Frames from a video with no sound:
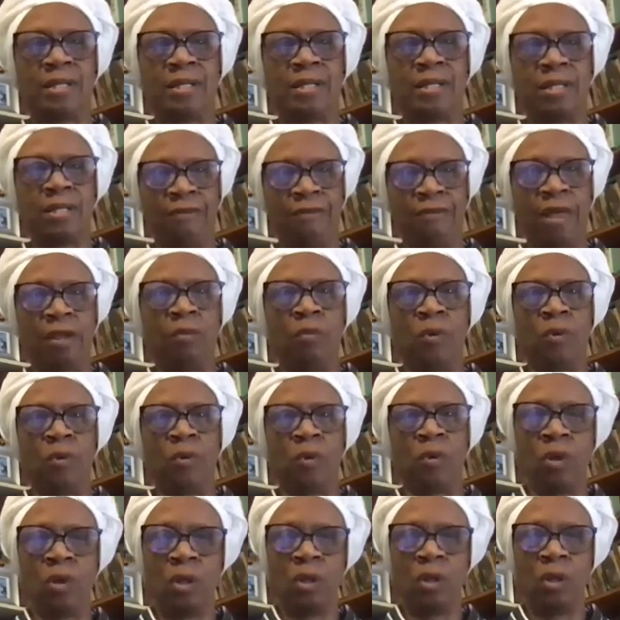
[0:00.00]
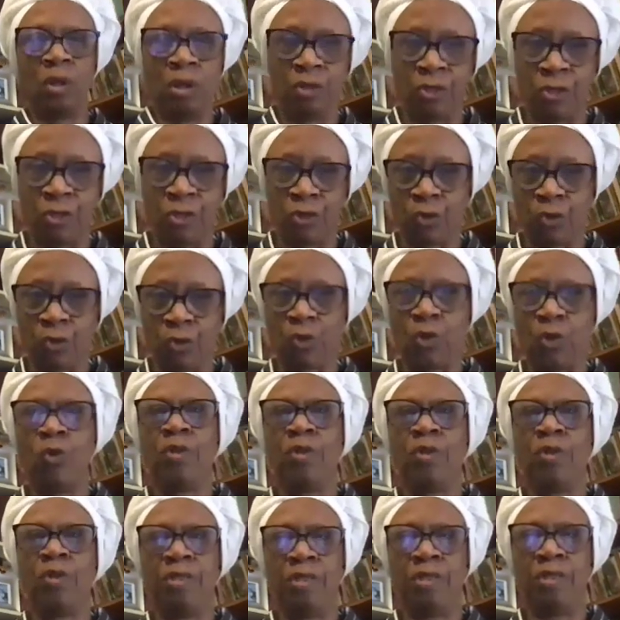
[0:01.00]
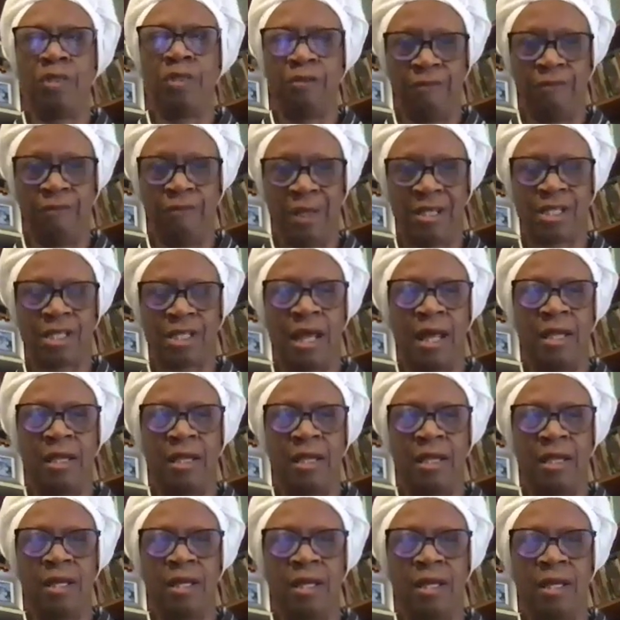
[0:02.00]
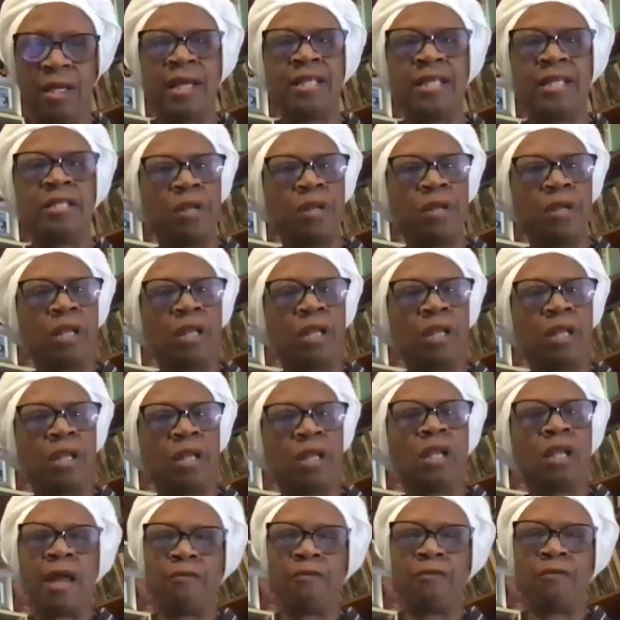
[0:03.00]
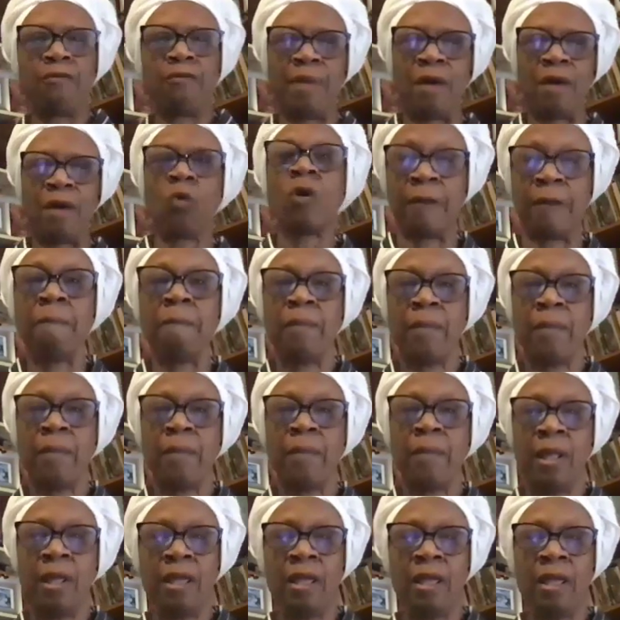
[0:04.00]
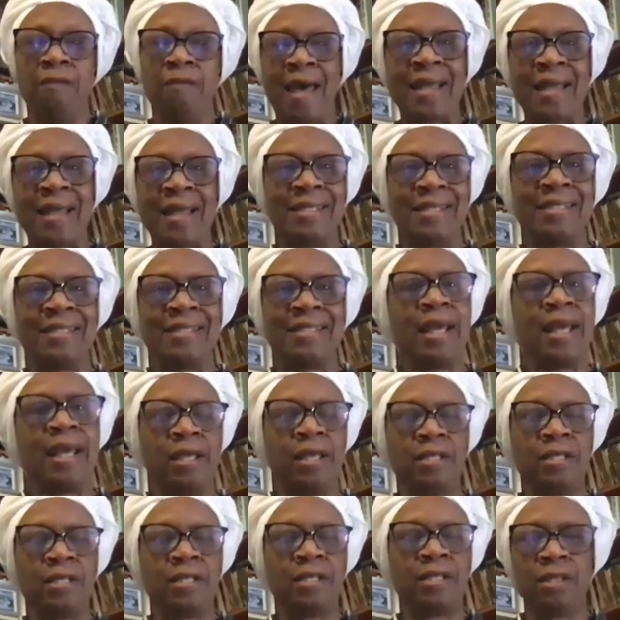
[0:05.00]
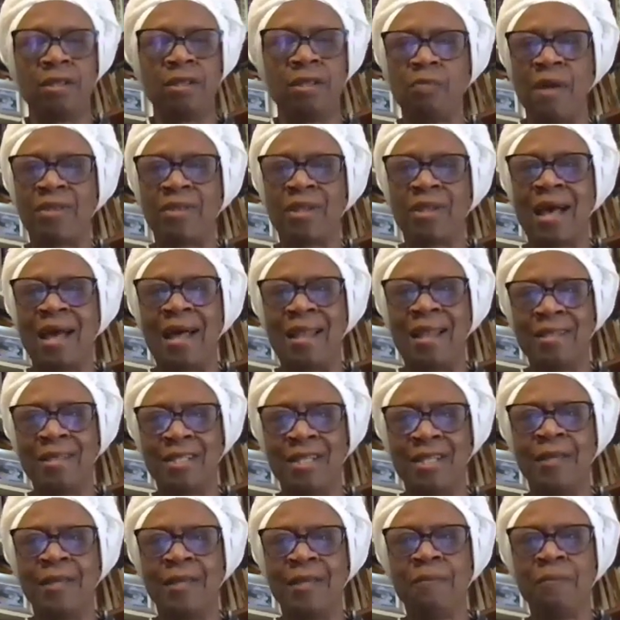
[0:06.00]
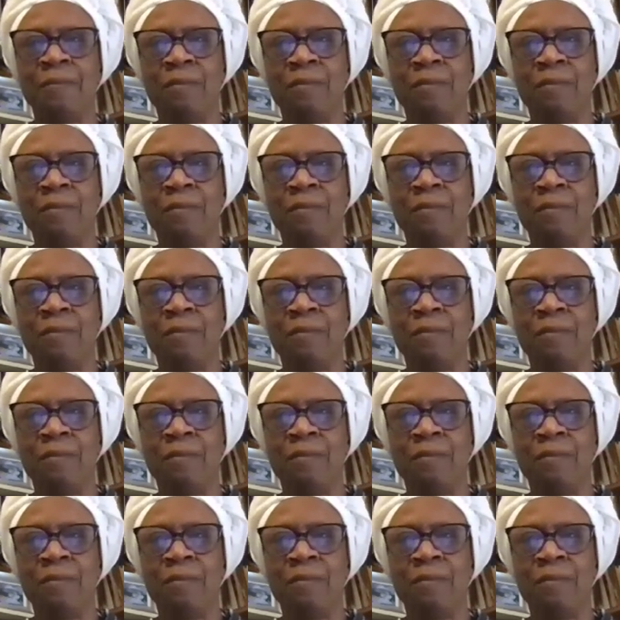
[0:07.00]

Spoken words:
available through the finish line. That's been a lot of my work, in fact, since getting into this methodology.